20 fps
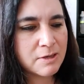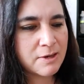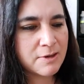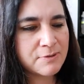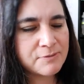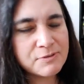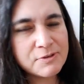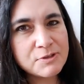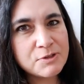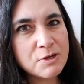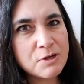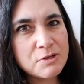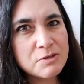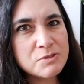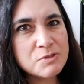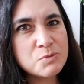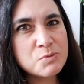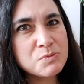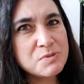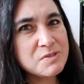of the
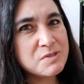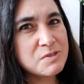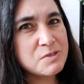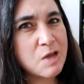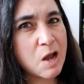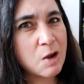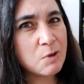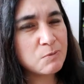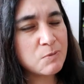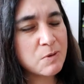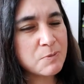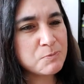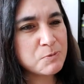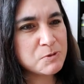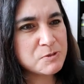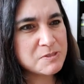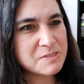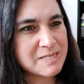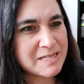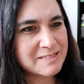dolls was not
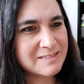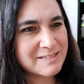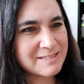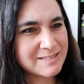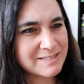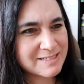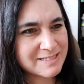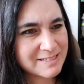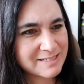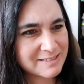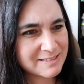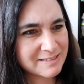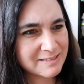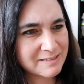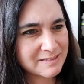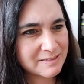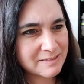represented.